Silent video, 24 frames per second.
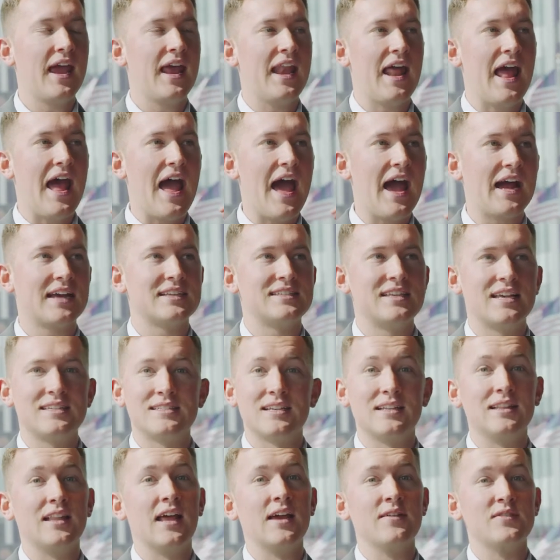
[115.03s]
and access
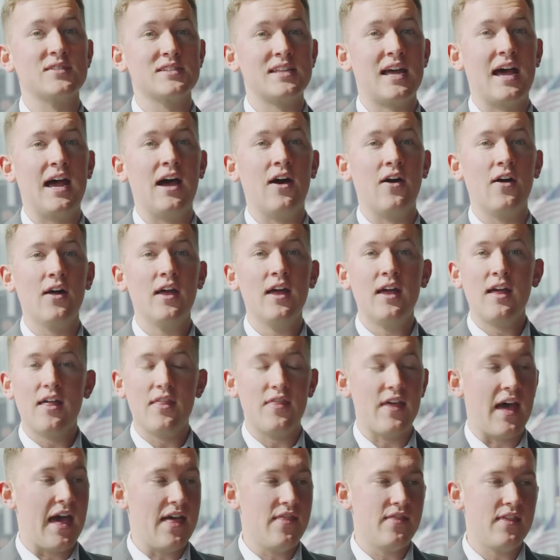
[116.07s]
a lifestyle
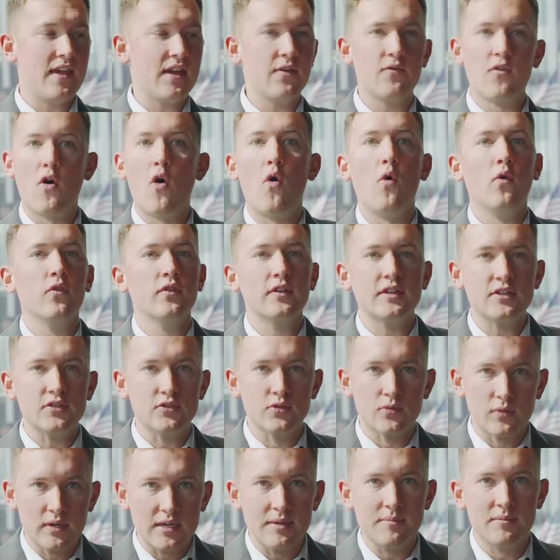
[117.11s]
that they've only
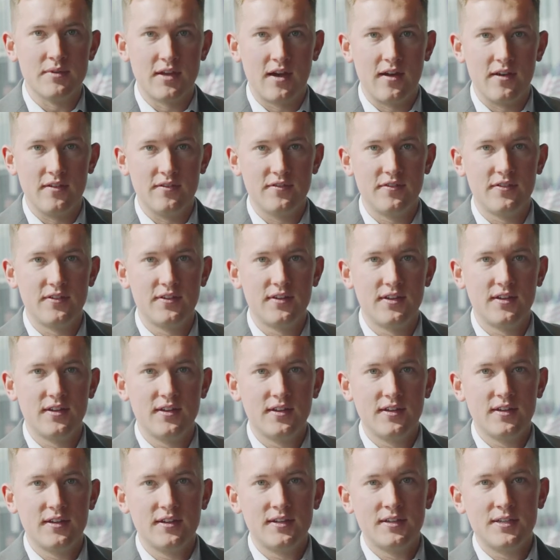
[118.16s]
dreamed of.
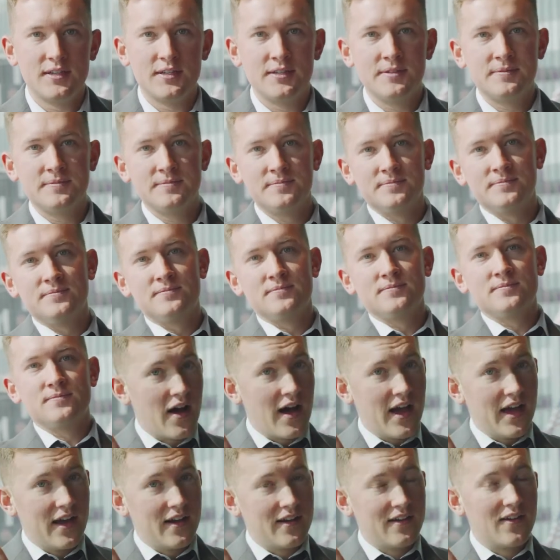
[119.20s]
Final
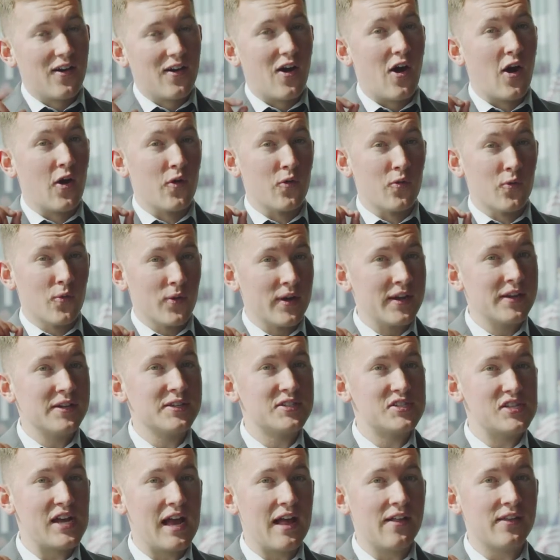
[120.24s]
thought, our real
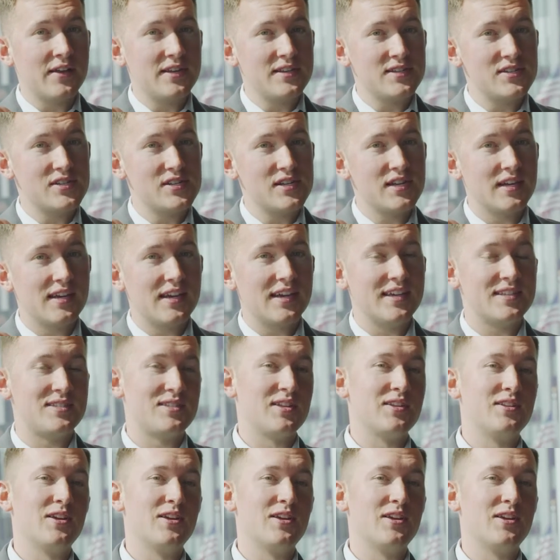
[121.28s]
challenge is to